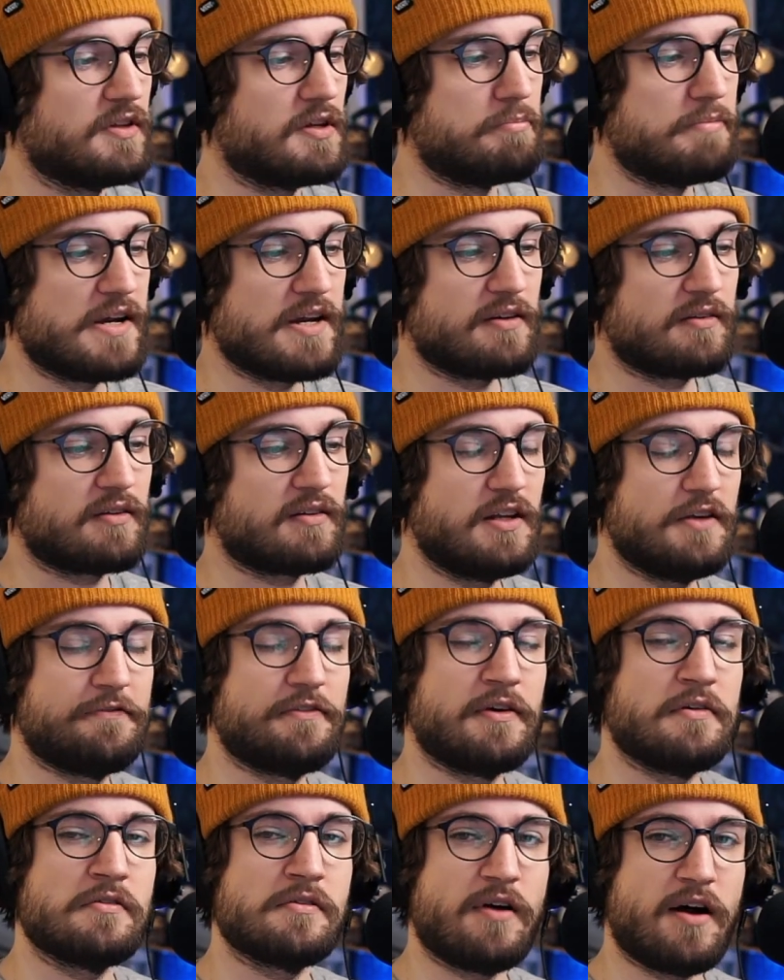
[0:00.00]
The biggest
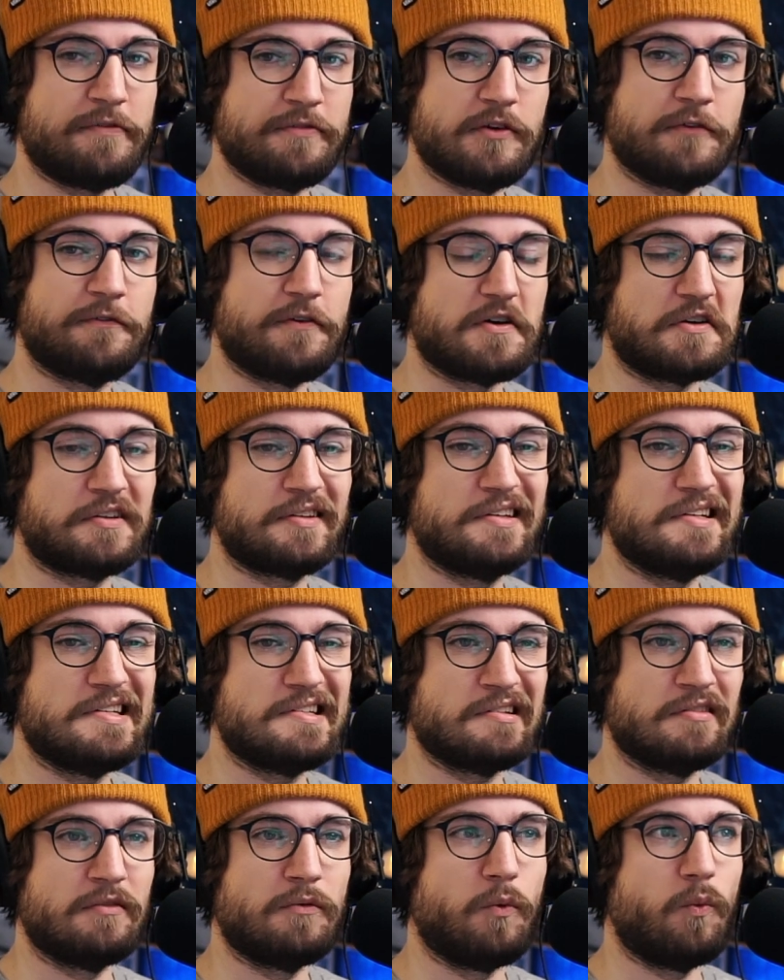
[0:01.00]
cliffhanger after first
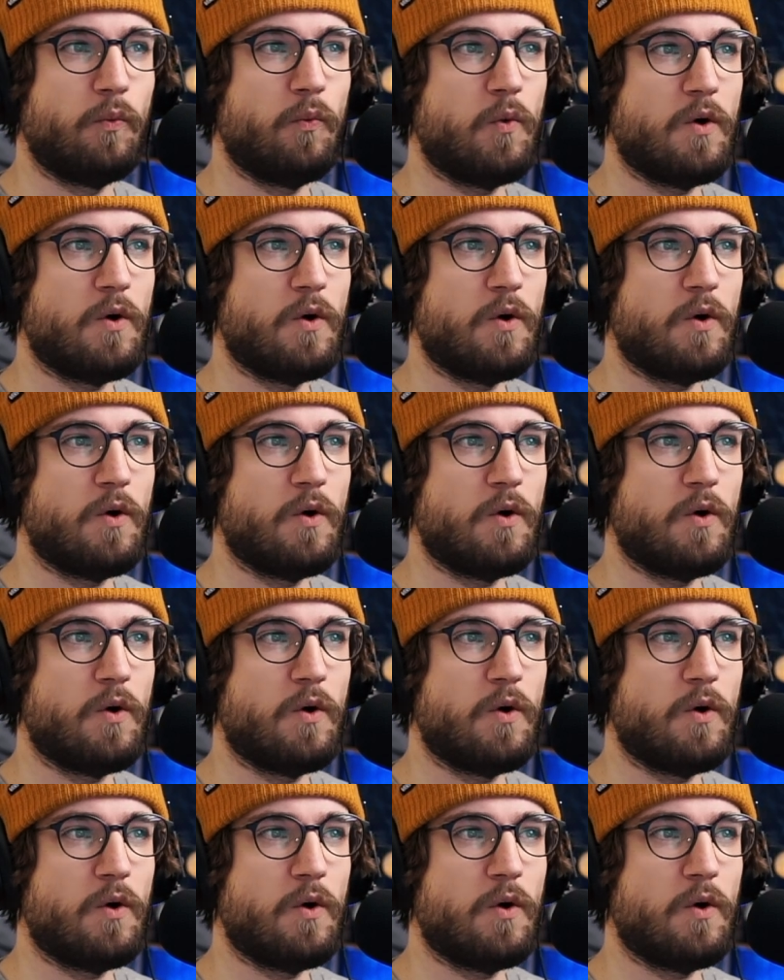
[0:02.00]
season